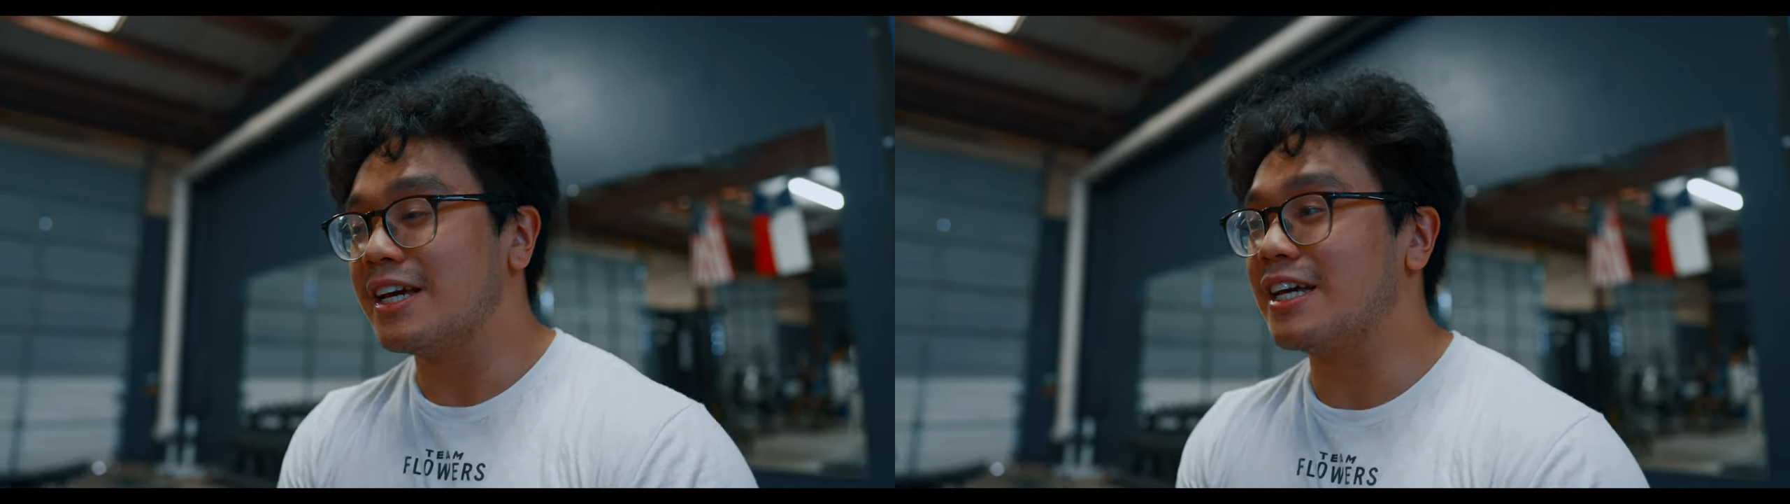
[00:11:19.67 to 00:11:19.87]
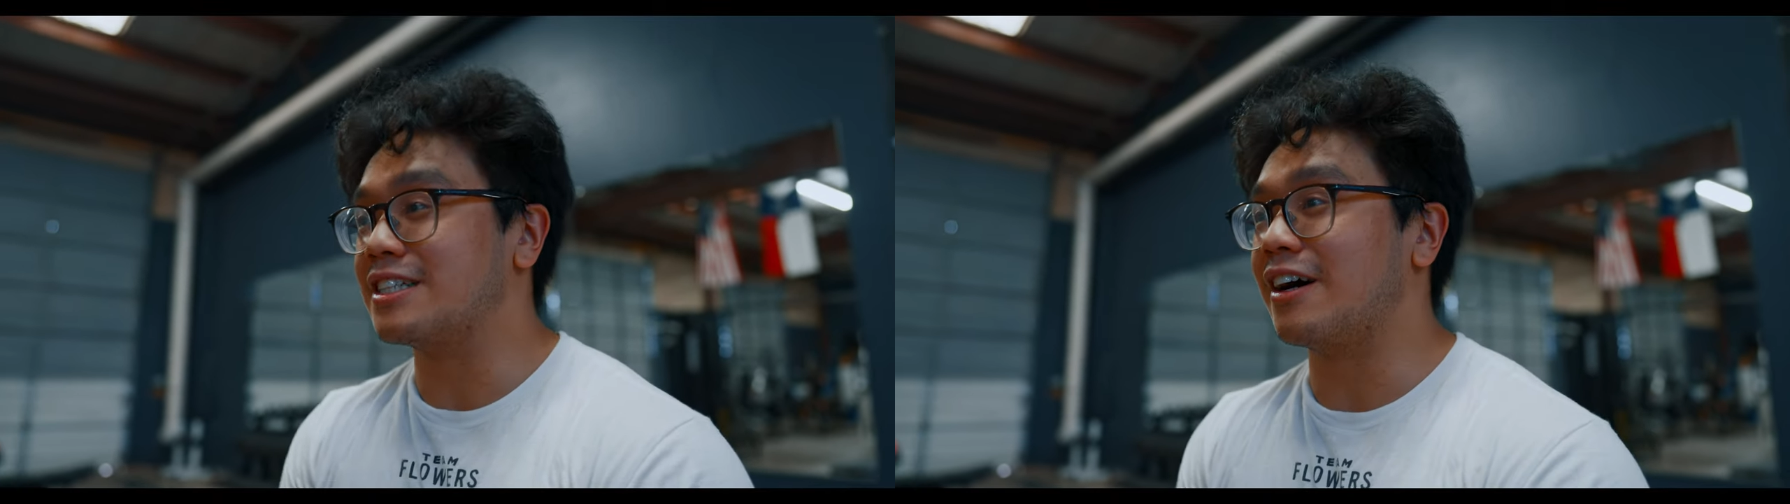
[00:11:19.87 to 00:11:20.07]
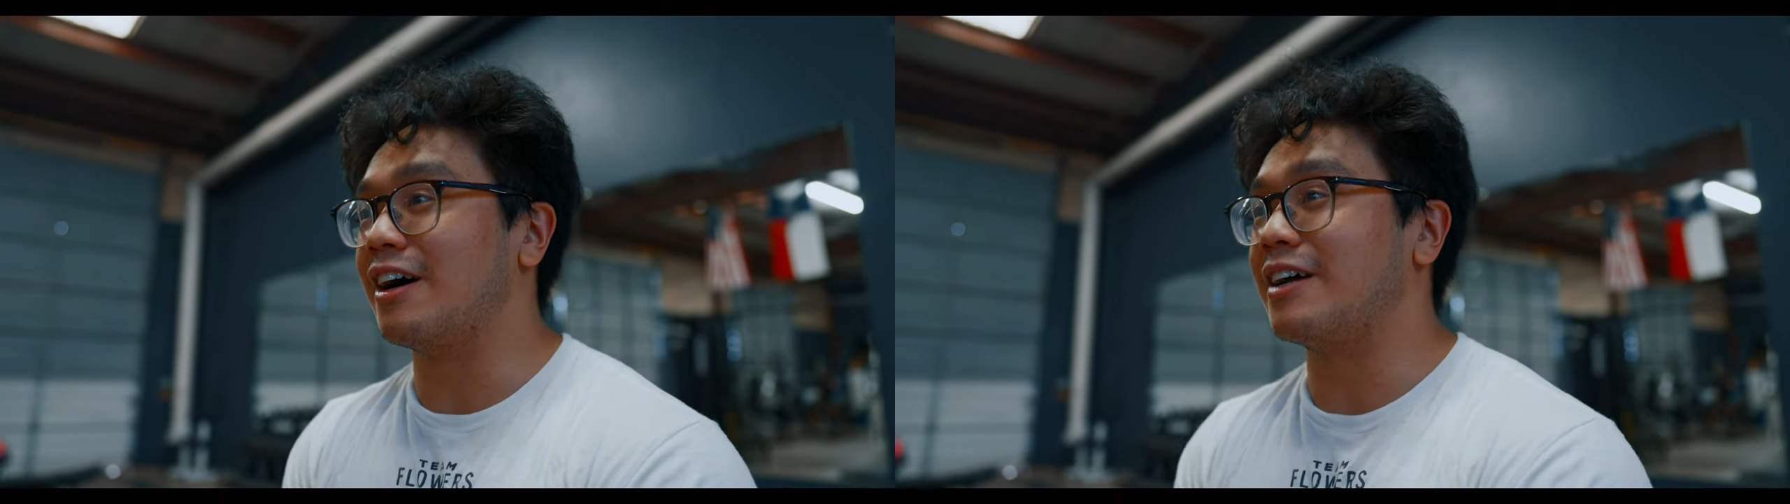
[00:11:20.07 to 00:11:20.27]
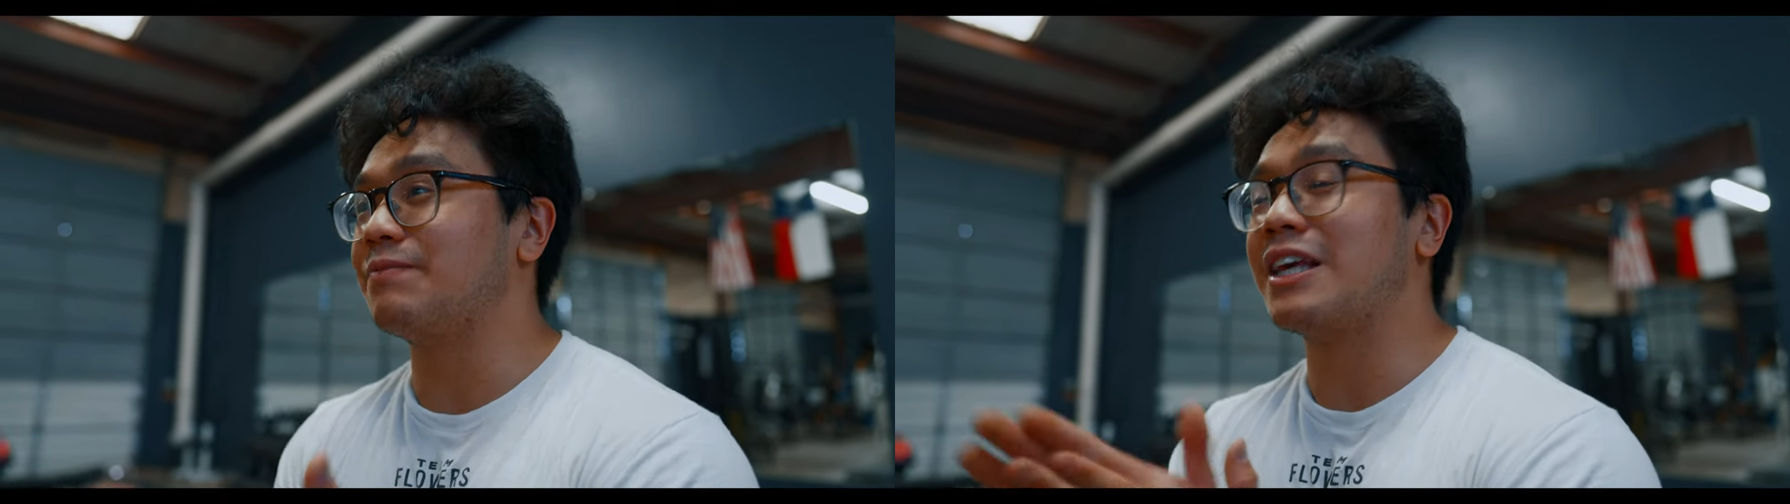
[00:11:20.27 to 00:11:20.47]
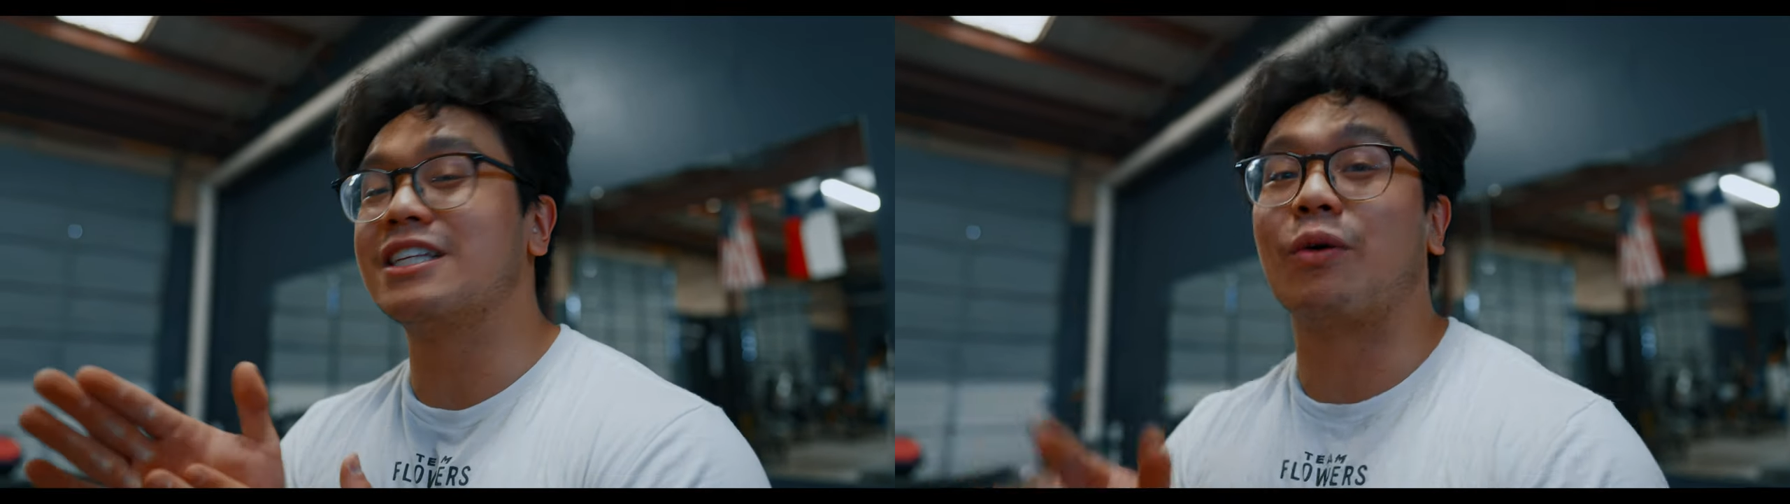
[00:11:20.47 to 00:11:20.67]
He's uh
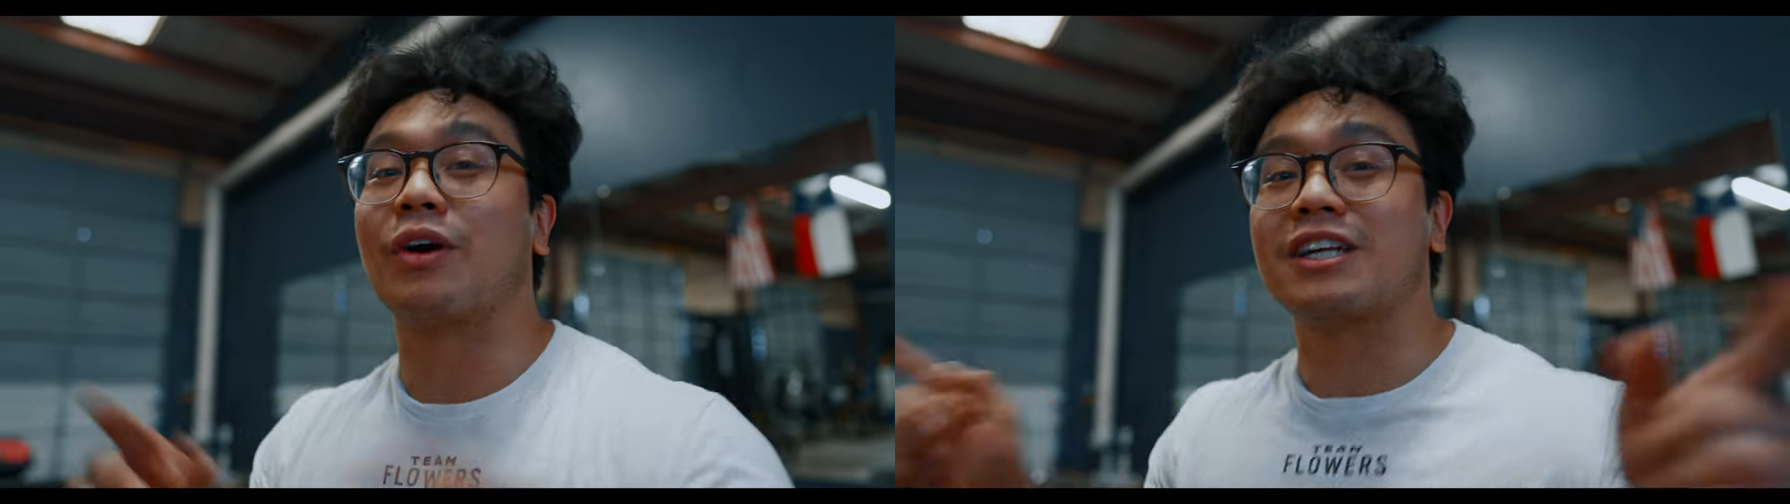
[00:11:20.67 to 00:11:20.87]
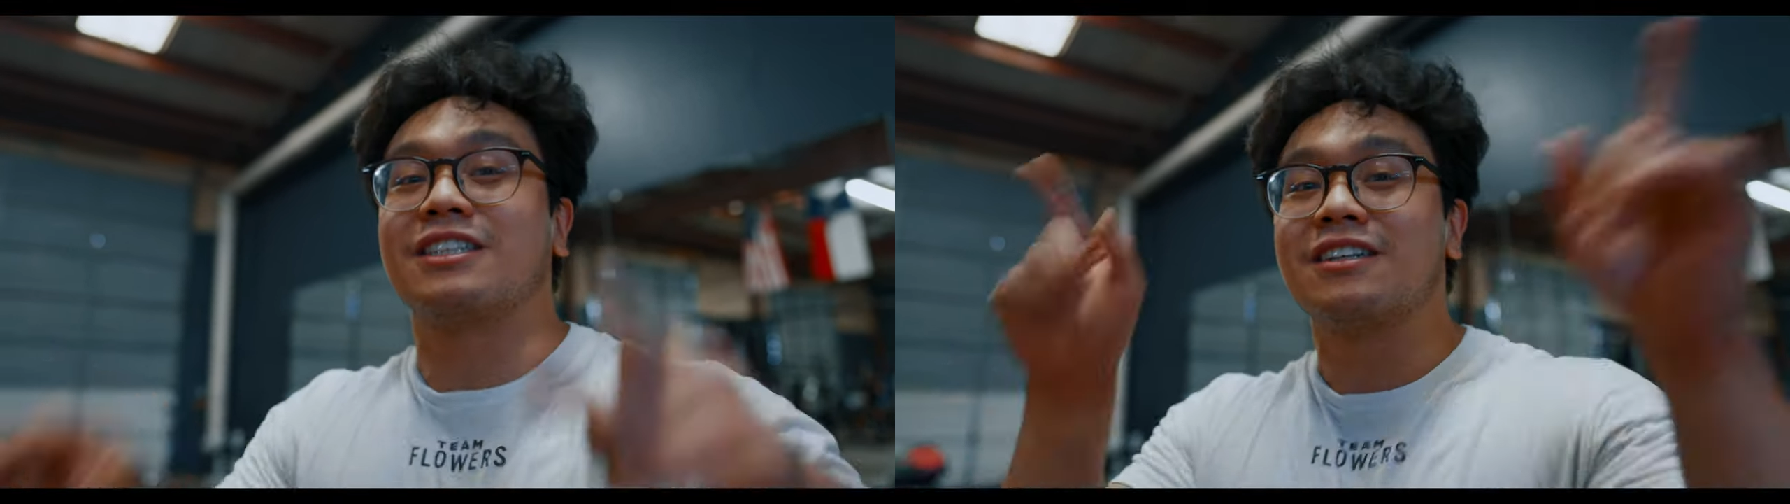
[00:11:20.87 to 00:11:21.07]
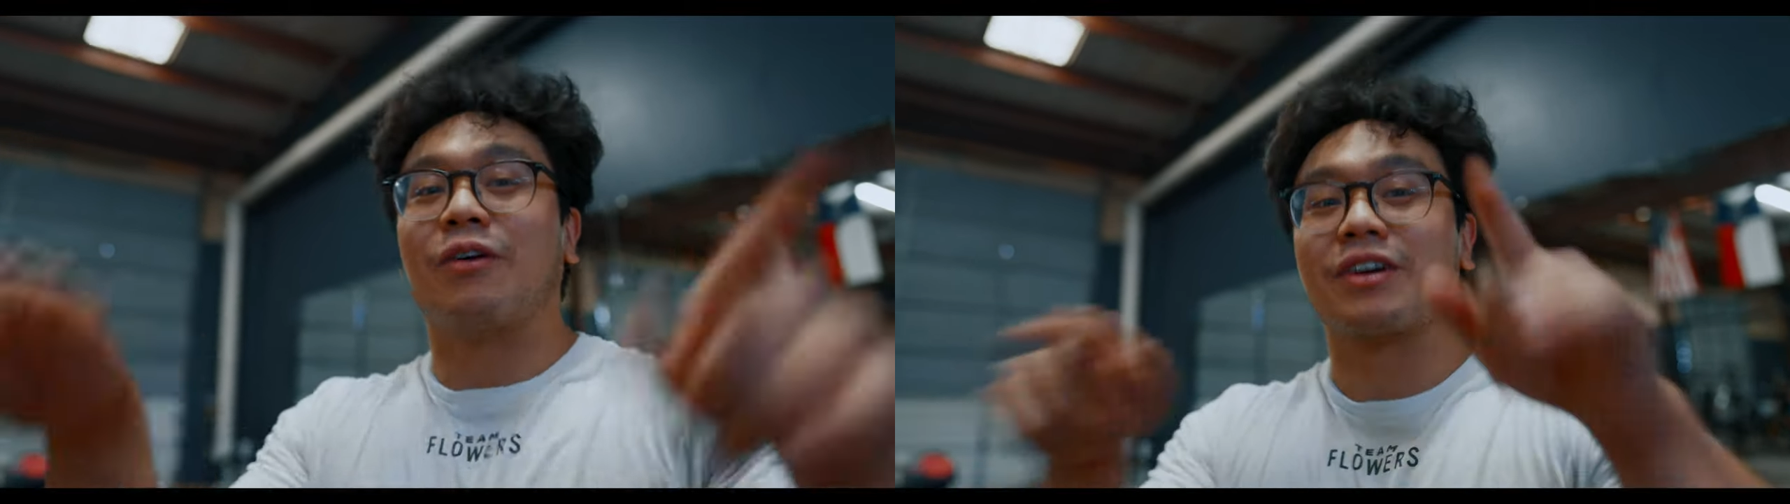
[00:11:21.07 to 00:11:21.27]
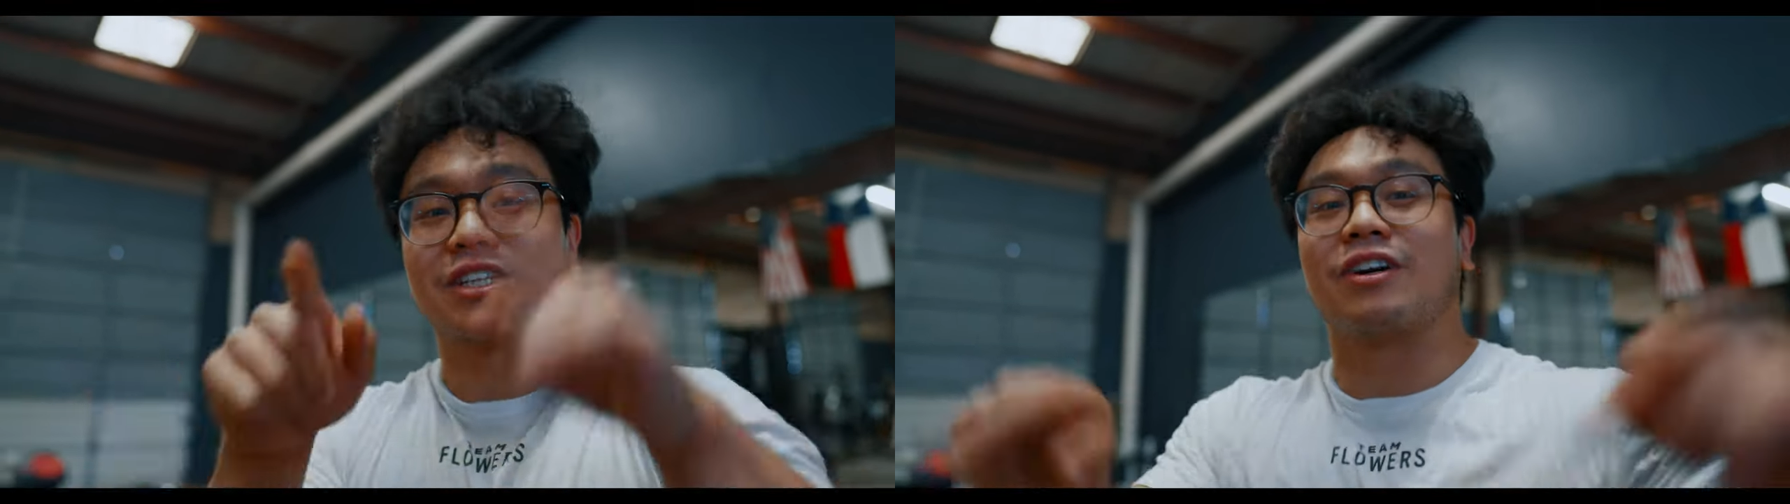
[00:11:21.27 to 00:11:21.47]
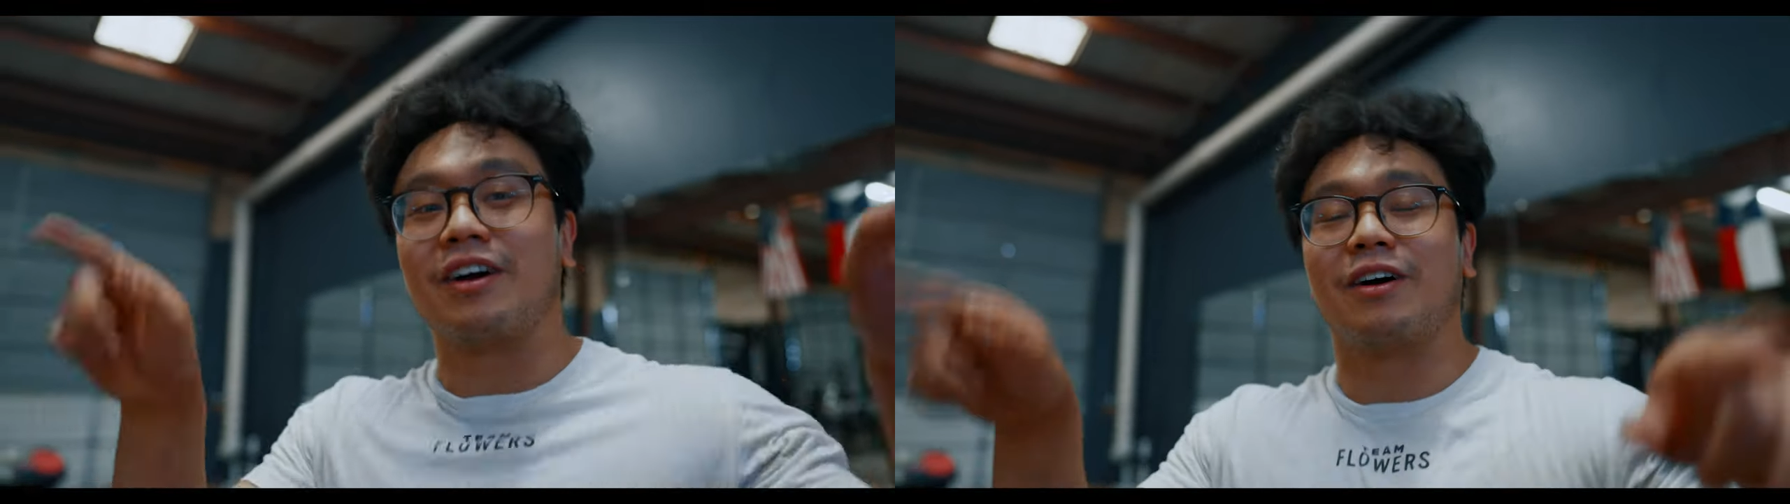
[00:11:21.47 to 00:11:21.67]
he's an orchestra
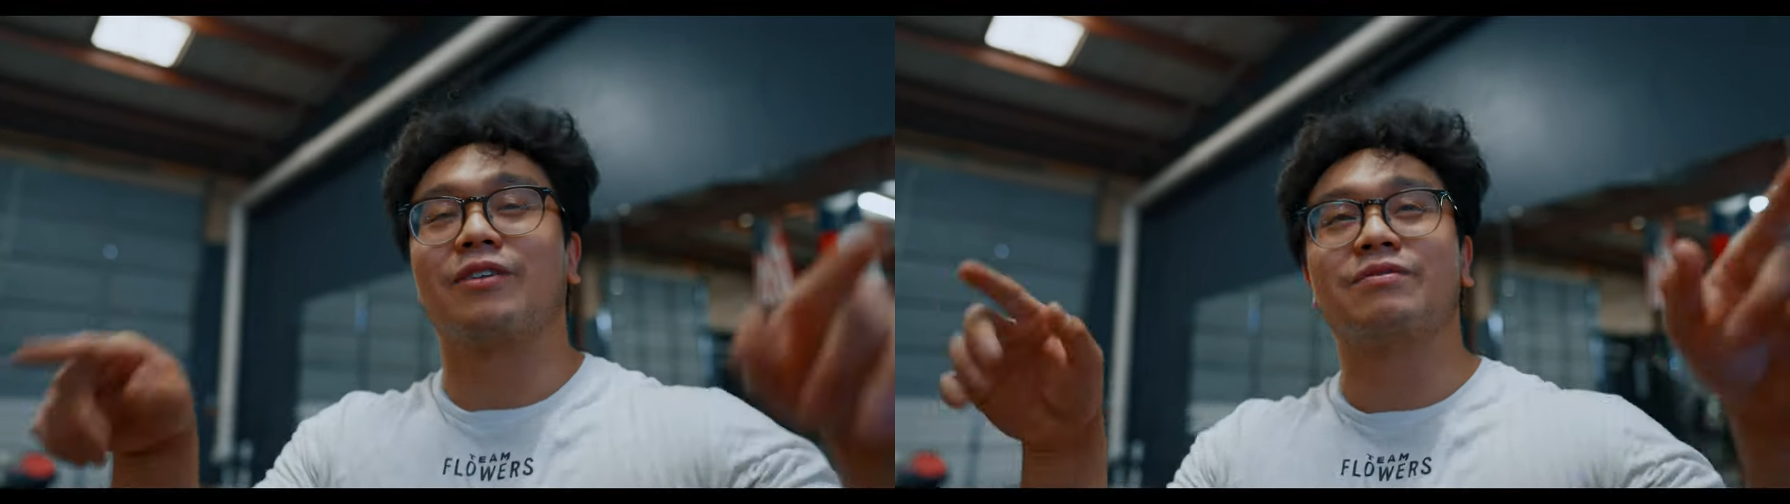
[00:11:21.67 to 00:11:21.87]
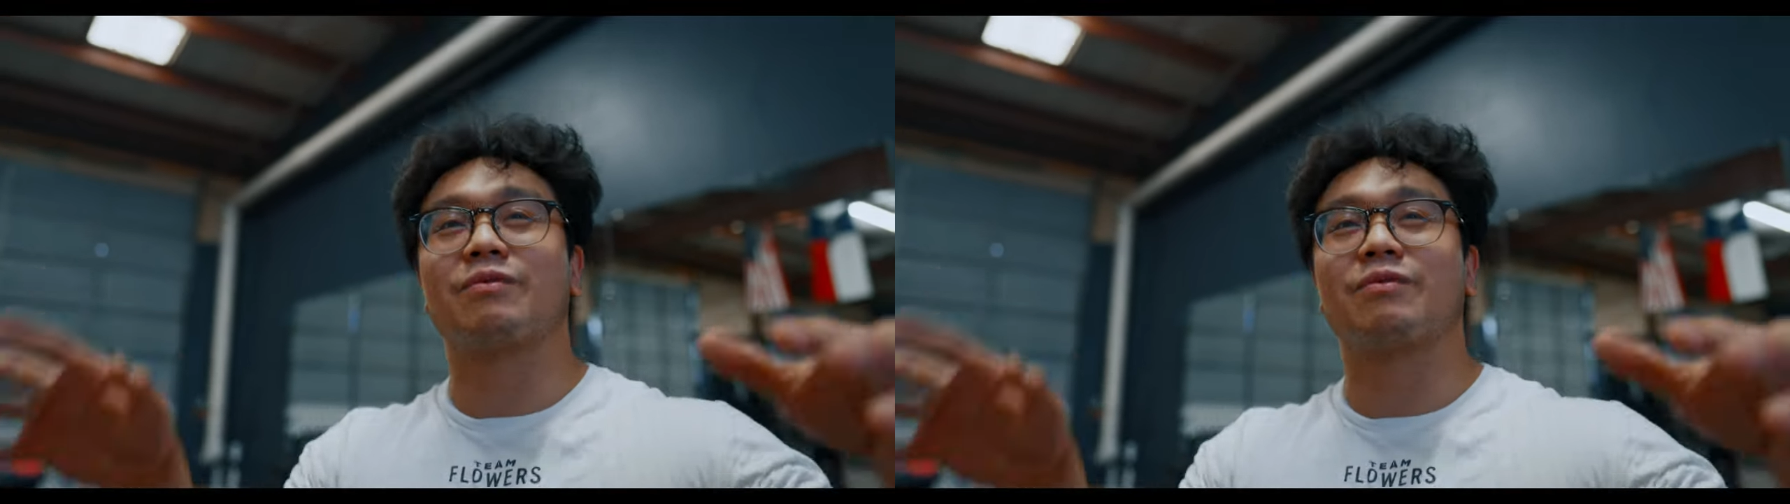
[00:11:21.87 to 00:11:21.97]
orchestra